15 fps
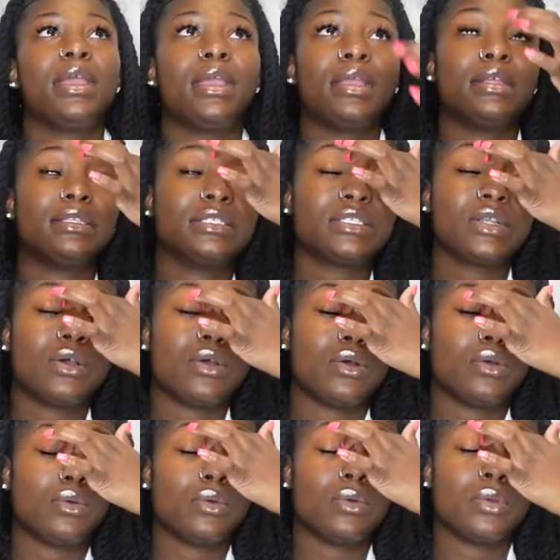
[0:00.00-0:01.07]
and
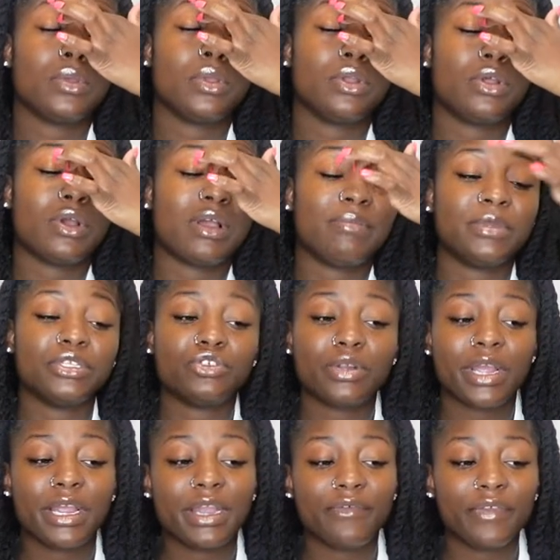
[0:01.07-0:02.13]
so, you know, I've been
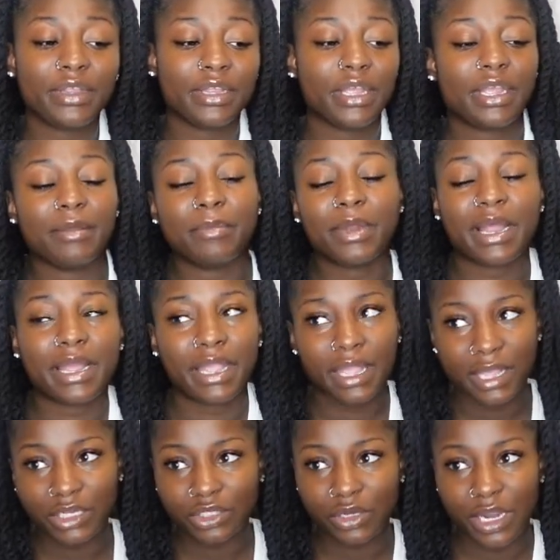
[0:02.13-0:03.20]
trying everything, but I
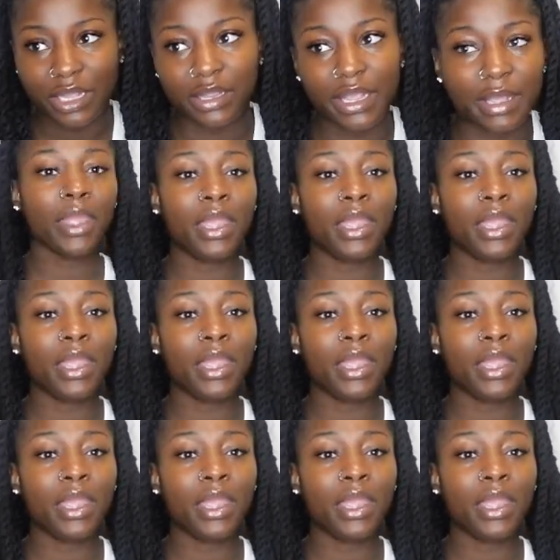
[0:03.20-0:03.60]
can't try that.